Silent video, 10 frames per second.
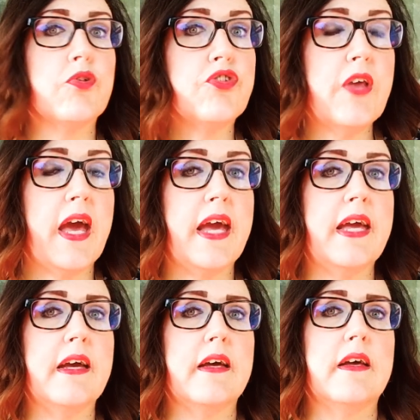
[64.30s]
say
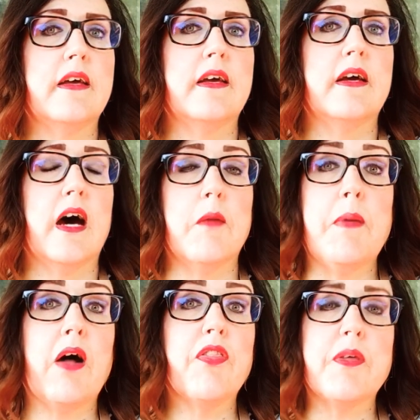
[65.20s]

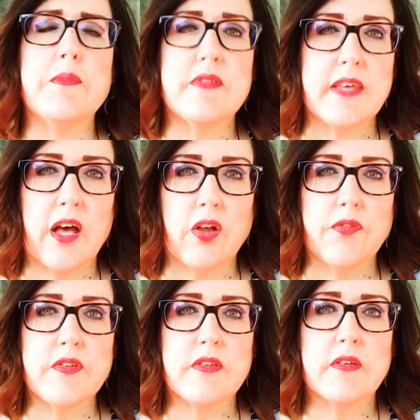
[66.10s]
about
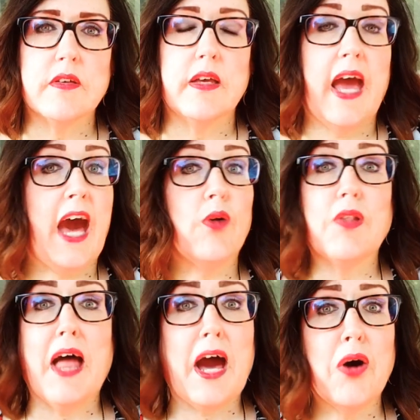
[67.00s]
themselves out
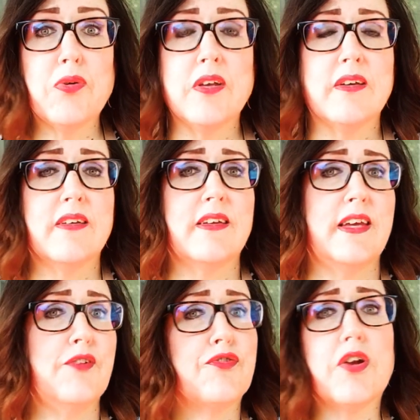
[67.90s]
loud
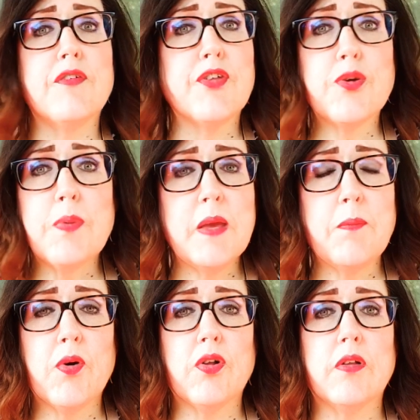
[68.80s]
in front of other
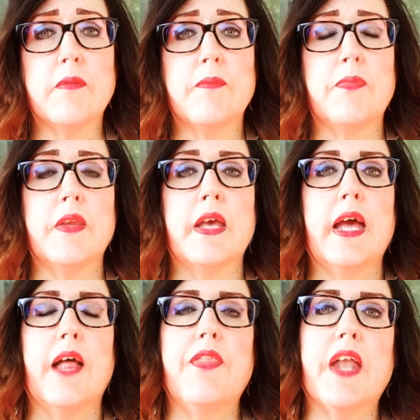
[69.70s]
people
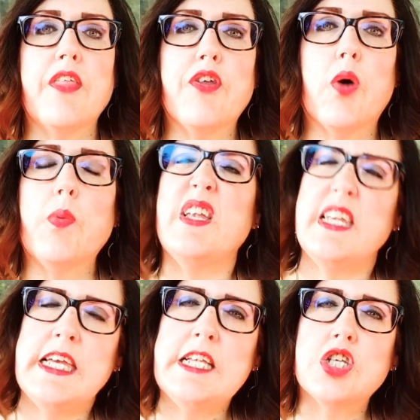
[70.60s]
that I thought we
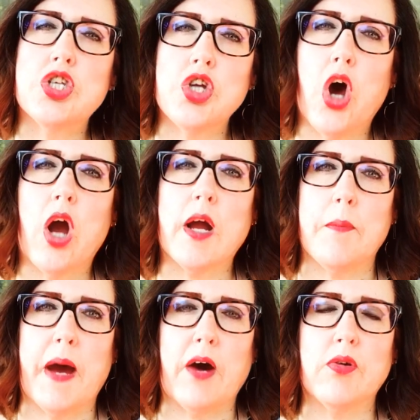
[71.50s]
need to talk
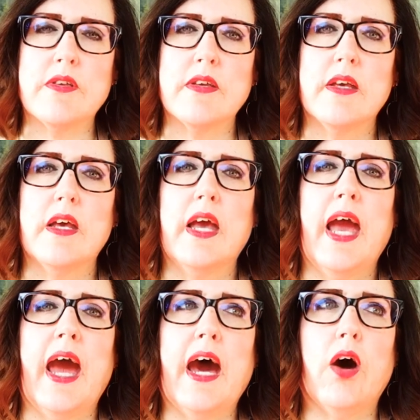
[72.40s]
about
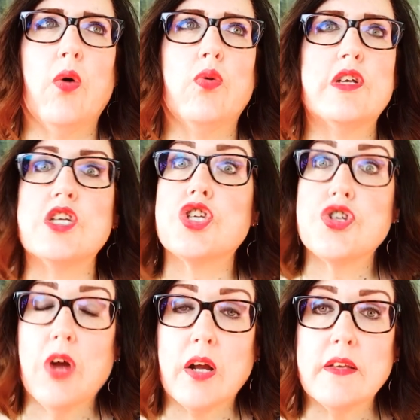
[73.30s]
how
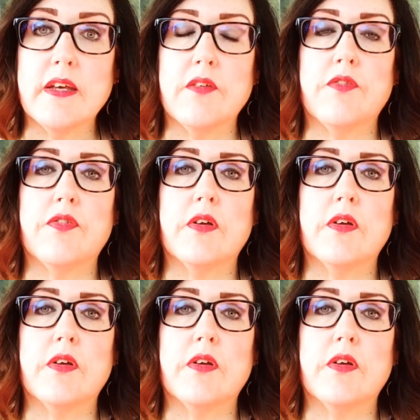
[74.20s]
destructive